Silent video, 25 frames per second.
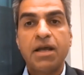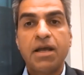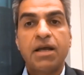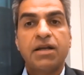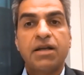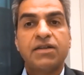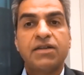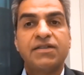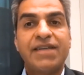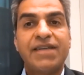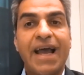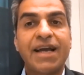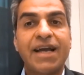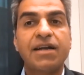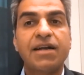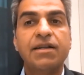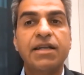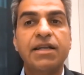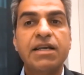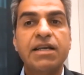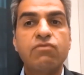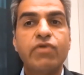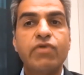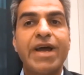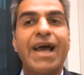
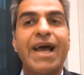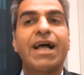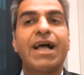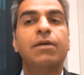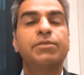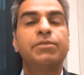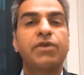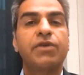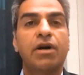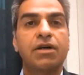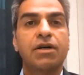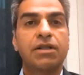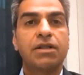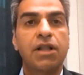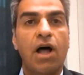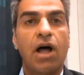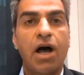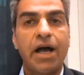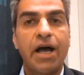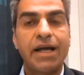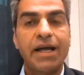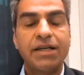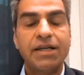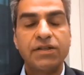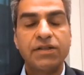Secondly, we helped our
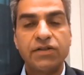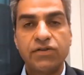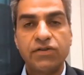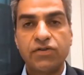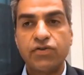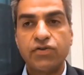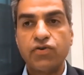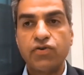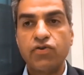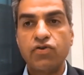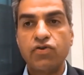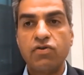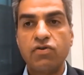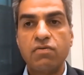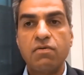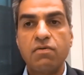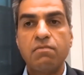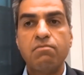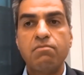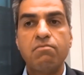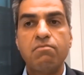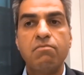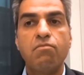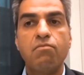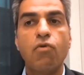clients to
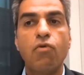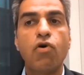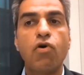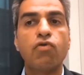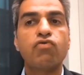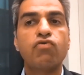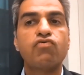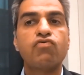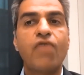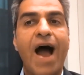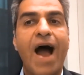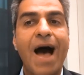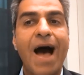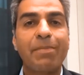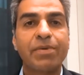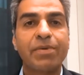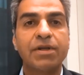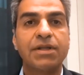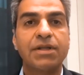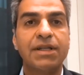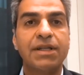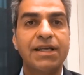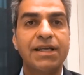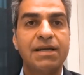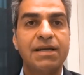more
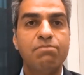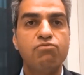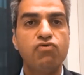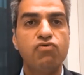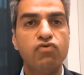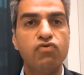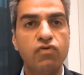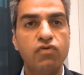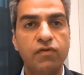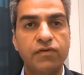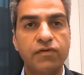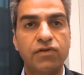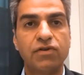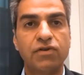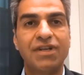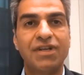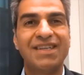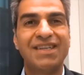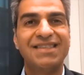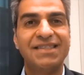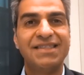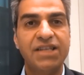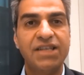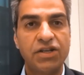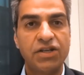rapidly move to
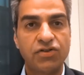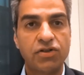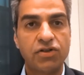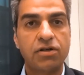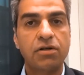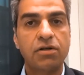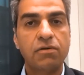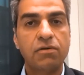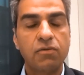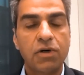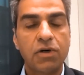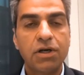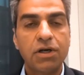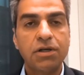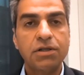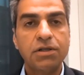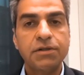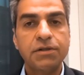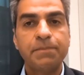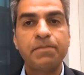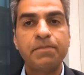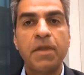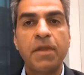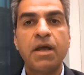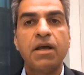the digital
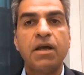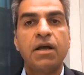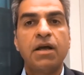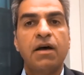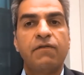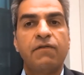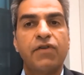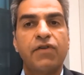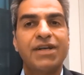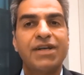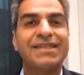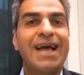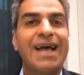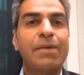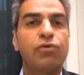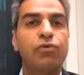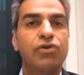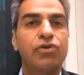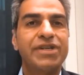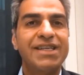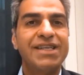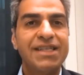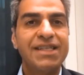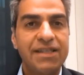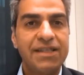world. For
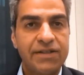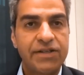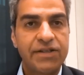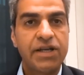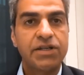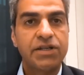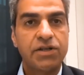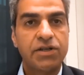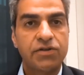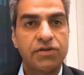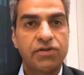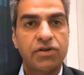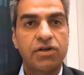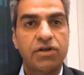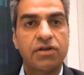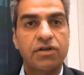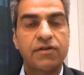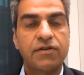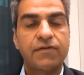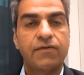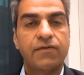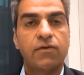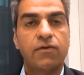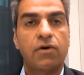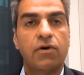example, e-signatures
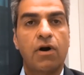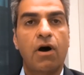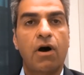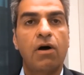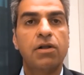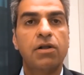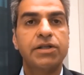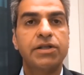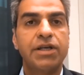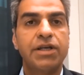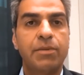for all the